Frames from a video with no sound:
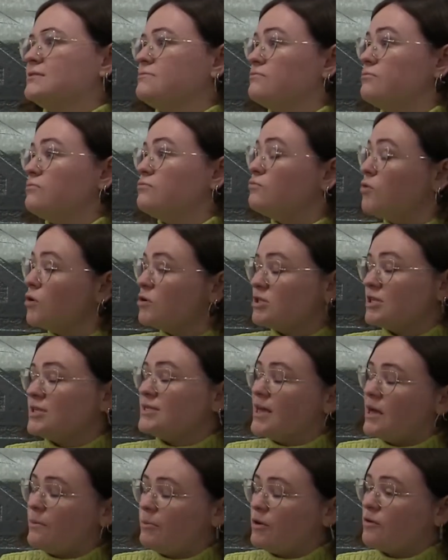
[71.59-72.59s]
and not
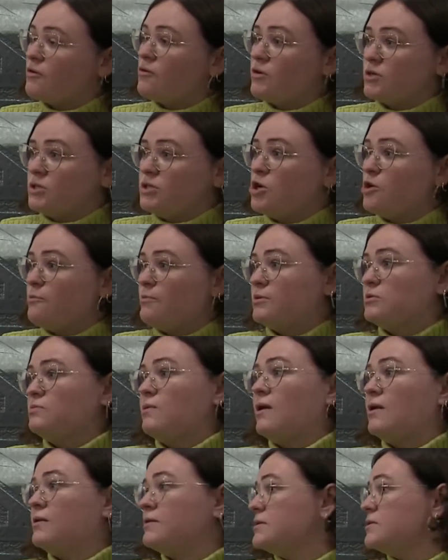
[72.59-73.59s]
just there, but across Europe as
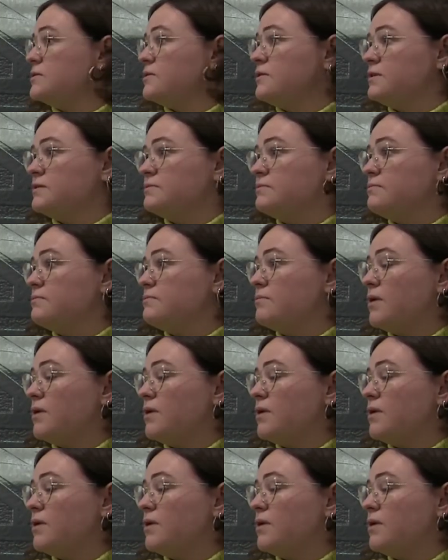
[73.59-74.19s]
well, and sort of these